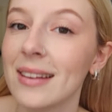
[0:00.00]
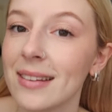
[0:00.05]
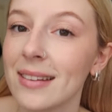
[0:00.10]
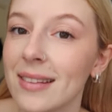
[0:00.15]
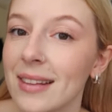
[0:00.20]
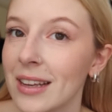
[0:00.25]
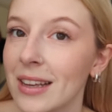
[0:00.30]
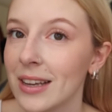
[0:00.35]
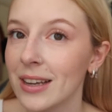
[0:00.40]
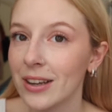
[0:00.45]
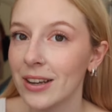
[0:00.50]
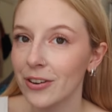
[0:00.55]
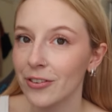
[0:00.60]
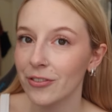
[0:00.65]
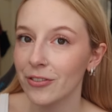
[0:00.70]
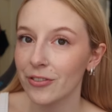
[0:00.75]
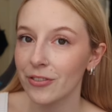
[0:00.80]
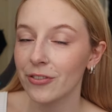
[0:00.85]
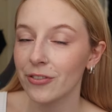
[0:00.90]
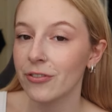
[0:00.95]
is the
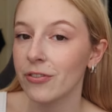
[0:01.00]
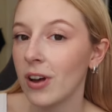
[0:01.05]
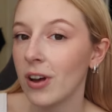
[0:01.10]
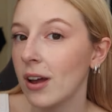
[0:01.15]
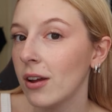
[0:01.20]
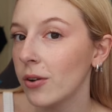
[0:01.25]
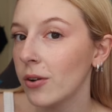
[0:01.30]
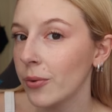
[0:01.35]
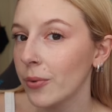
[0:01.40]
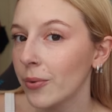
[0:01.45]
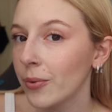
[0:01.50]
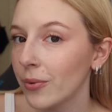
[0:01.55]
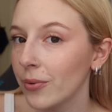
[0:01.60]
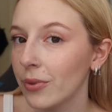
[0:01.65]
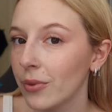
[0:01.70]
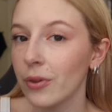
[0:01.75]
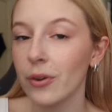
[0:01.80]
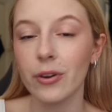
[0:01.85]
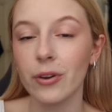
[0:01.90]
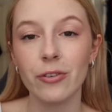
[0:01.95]
final
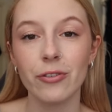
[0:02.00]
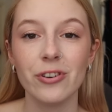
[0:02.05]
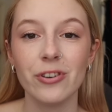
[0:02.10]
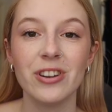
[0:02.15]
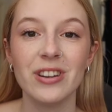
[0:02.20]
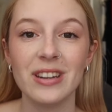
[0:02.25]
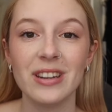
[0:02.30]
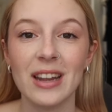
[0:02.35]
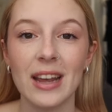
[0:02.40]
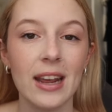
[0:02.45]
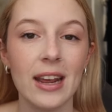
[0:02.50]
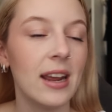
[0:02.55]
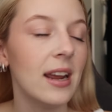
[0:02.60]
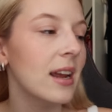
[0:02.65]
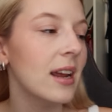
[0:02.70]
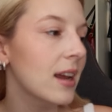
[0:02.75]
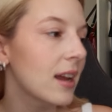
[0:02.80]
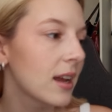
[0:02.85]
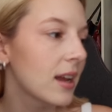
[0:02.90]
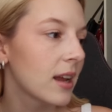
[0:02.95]
look for
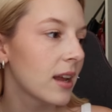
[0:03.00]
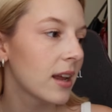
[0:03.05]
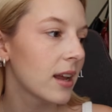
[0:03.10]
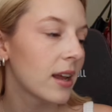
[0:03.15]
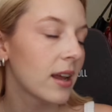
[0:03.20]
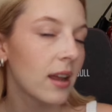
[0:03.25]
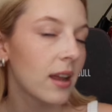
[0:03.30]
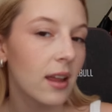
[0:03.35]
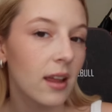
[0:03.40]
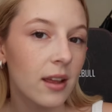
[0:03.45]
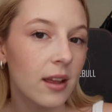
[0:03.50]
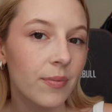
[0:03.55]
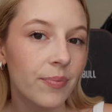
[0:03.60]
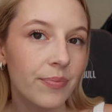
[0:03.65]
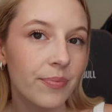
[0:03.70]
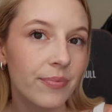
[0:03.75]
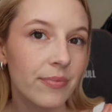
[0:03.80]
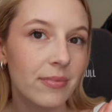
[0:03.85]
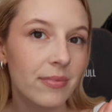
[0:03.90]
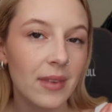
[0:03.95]
today
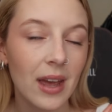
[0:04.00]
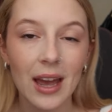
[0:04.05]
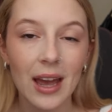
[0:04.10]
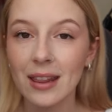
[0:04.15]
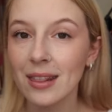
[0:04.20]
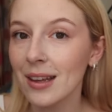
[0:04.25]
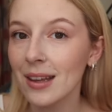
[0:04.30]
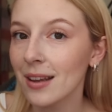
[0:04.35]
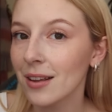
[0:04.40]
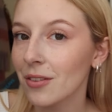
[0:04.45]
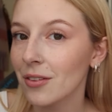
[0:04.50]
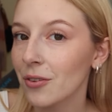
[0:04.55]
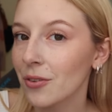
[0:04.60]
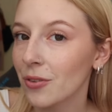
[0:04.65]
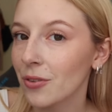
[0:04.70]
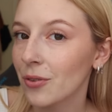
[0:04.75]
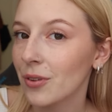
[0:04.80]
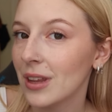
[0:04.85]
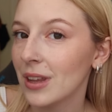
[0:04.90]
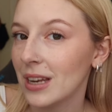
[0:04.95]
I think it
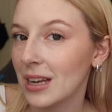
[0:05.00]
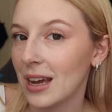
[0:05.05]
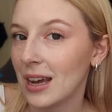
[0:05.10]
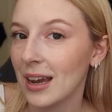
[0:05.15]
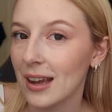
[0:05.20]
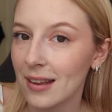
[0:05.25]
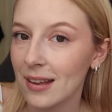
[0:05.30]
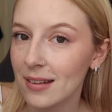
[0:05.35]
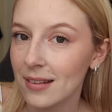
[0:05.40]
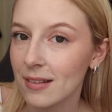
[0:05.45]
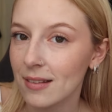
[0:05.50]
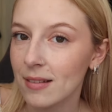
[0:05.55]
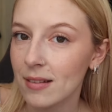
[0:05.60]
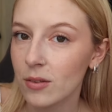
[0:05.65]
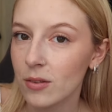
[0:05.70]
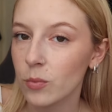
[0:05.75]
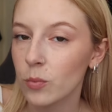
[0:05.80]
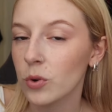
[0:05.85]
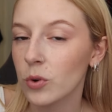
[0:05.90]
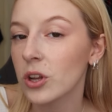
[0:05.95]
looks really nice
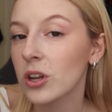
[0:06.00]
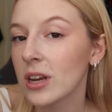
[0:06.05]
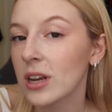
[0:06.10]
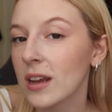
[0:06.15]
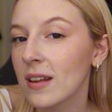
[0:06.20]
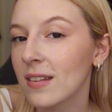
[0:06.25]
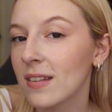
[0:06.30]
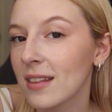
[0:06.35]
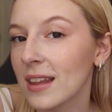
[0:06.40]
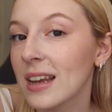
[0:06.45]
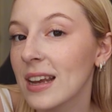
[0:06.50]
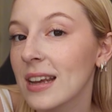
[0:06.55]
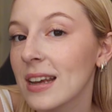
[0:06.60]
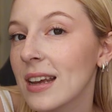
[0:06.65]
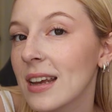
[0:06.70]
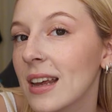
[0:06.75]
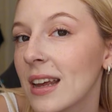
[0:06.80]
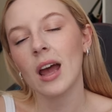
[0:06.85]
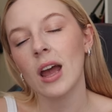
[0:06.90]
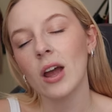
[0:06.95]
what do you guys
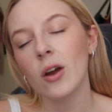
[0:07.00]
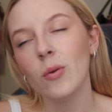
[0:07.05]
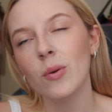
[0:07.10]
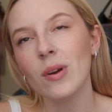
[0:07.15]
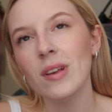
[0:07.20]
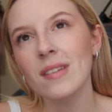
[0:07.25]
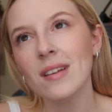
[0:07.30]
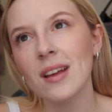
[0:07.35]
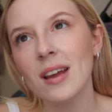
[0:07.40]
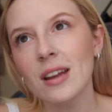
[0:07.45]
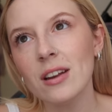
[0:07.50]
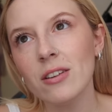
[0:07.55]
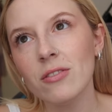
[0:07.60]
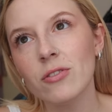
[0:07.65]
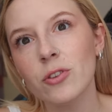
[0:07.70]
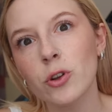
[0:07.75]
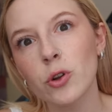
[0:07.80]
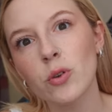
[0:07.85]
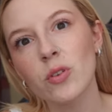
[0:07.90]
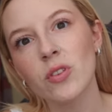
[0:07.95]
think I always kind
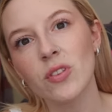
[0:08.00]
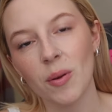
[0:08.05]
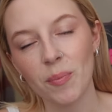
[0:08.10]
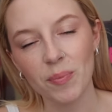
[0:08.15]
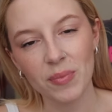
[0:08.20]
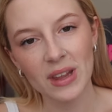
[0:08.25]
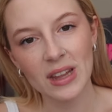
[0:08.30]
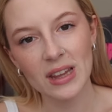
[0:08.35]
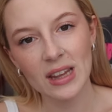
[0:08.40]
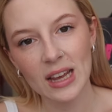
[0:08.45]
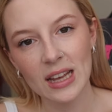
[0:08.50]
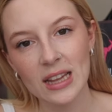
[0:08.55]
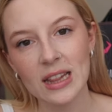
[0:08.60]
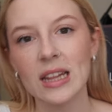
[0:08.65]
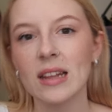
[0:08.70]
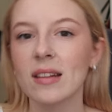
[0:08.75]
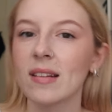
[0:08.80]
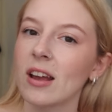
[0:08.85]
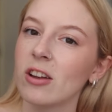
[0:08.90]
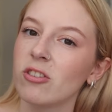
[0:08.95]
of do something like
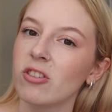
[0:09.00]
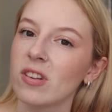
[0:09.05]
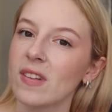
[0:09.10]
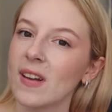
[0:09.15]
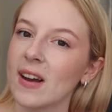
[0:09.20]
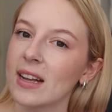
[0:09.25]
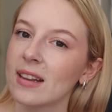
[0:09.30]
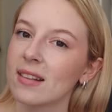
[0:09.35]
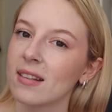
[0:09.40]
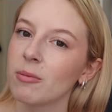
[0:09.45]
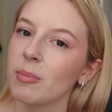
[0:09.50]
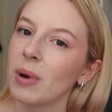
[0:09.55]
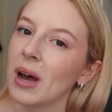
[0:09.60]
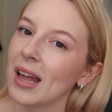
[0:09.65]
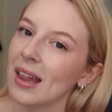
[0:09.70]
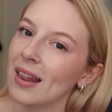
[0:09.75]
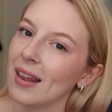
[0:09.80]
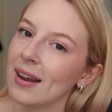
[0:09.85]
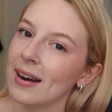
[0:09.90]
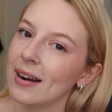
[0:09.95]
this I just add some
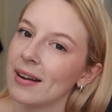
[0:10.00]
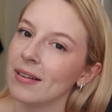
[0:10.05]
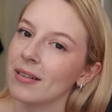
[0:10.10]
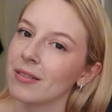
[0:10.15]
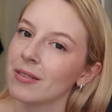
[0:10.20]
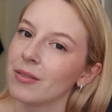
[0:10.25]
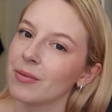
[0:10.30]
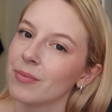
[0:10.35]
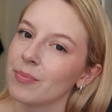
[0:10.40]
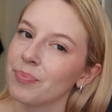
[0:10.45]
eyeliner